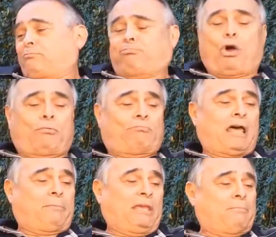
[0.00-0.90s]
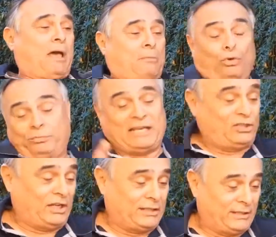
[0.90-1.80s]
Boom, bada bee, bada boom.
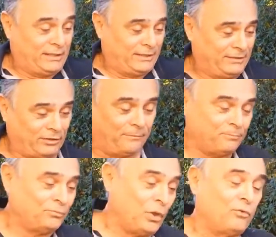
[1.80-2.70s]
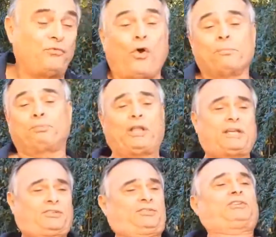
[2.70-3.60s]
That's it. 4
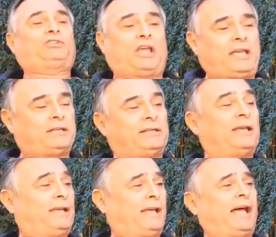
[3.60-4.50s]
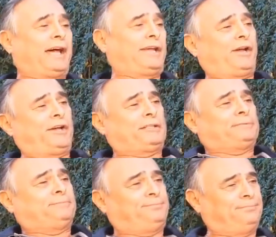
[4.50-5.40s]
players saying, hi,
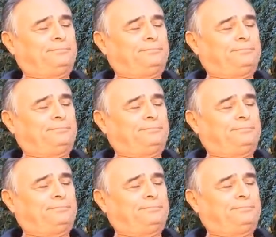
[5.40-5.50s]
hon.